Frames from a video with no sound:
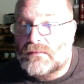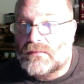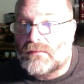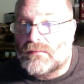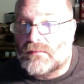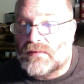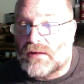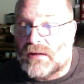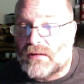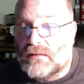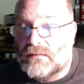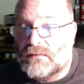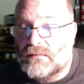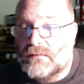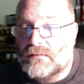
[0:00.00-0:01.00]
Okay.
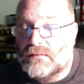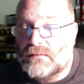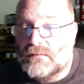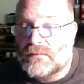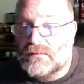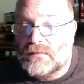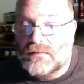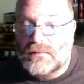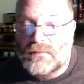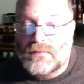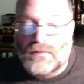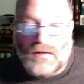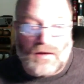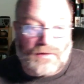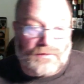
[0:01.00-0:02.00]

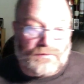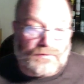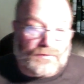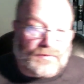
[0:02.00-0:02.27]
I don't know